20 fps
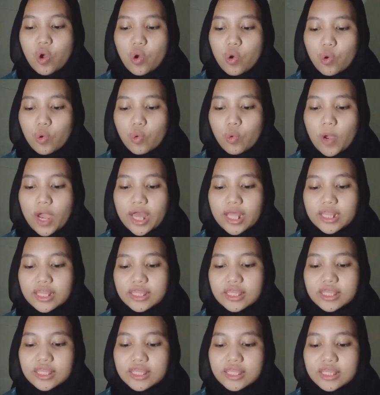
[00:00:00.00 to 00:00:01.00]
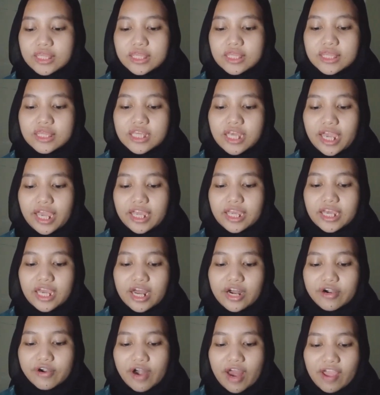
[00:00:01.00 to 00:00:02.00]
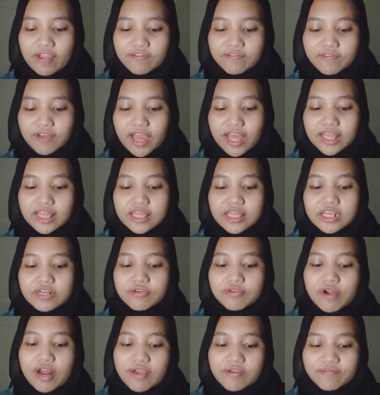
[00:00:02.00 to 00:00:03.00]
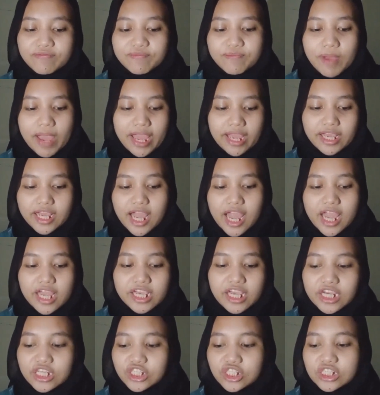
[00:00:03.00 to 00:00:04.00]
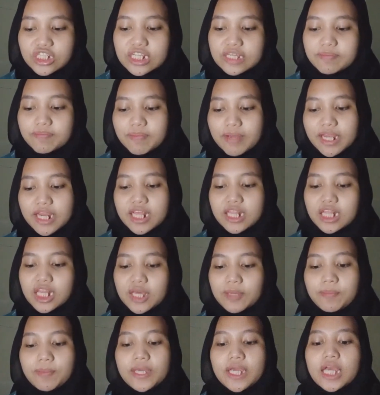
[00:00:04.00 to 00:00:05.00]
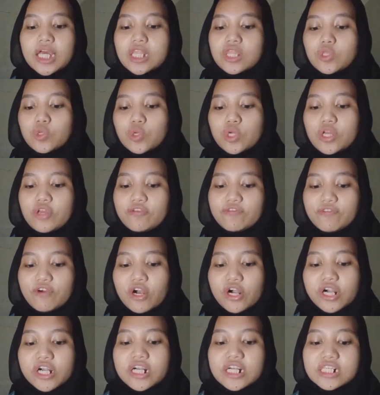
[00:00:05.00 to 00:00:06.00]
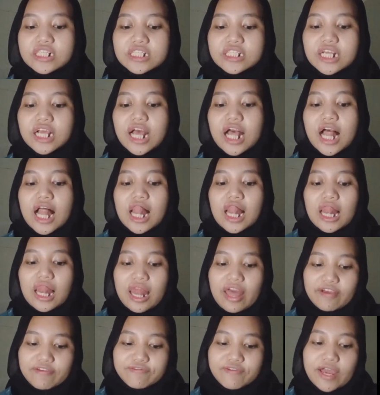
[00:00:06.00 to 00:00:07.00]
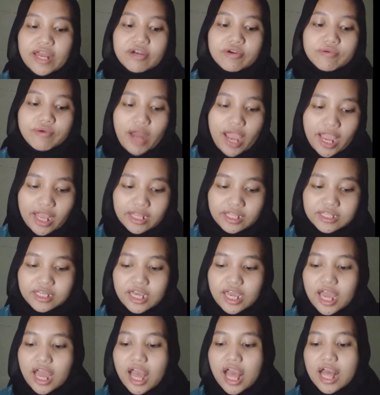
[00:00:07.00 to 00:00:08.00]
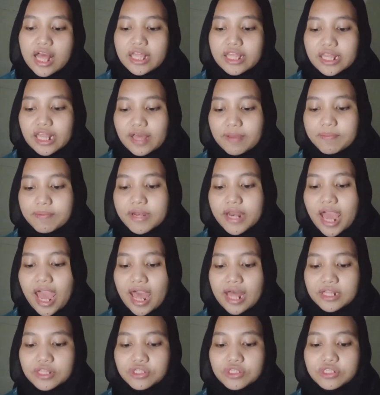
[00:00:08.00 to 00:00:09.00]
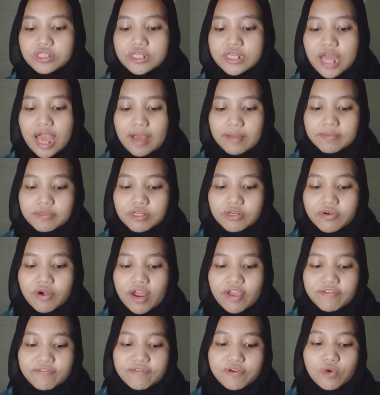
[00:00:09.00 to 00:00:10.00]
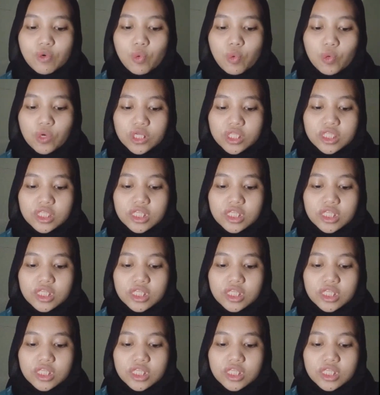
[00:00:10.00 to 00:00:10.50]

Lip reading: When they arrived at the river bank, Kancil immediately began to give orders left and right. Eleven had to dam the river with